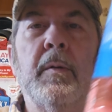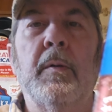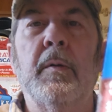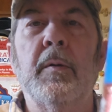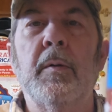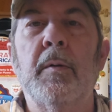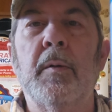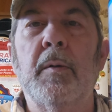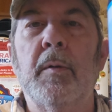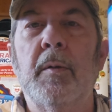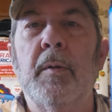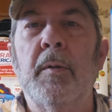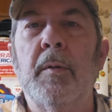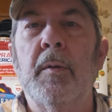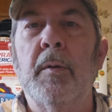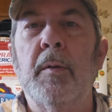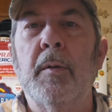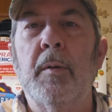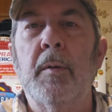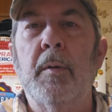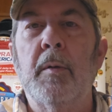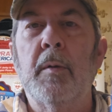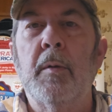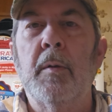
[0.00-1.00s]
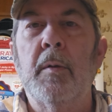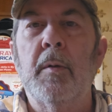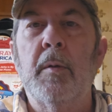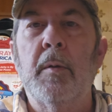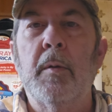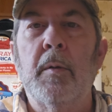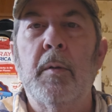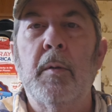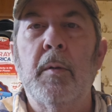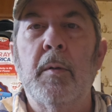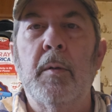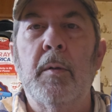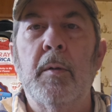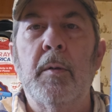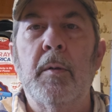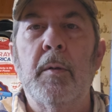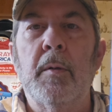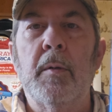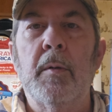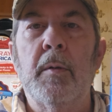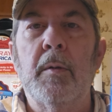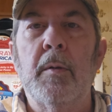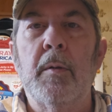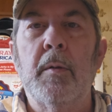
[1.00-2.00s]

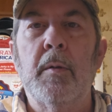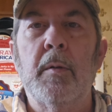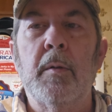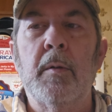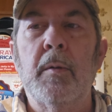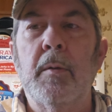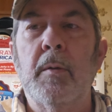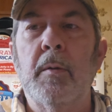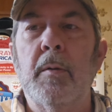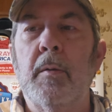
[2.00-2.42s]
(silence)